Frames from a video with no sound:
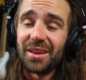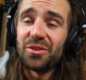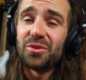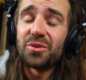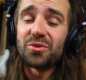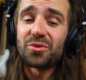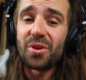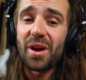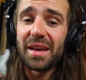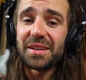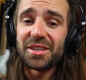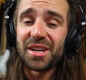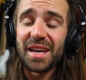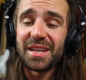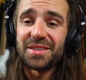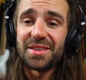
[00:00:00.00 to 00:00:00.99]
You could try
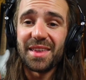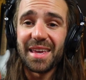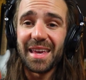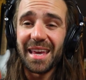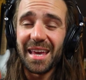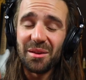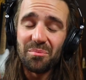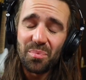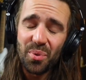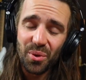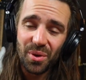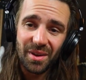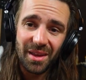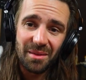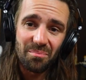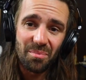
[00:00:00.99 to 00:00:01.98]
change the
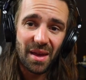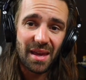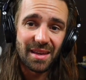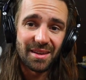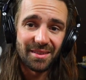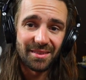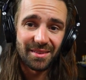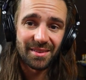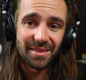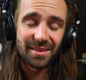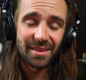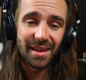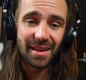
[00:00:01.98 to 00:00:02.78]
input impedance